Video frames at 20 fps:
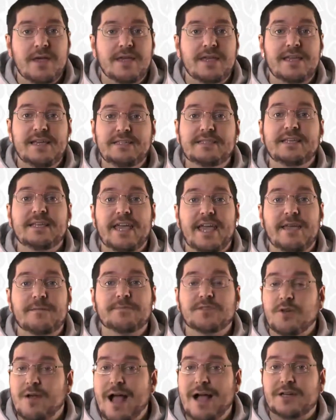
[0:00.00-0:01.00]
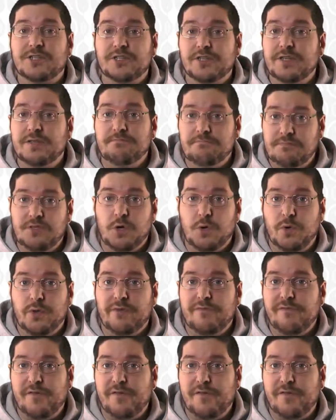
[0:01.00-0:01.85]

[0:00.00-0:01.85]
Easy games are actually totally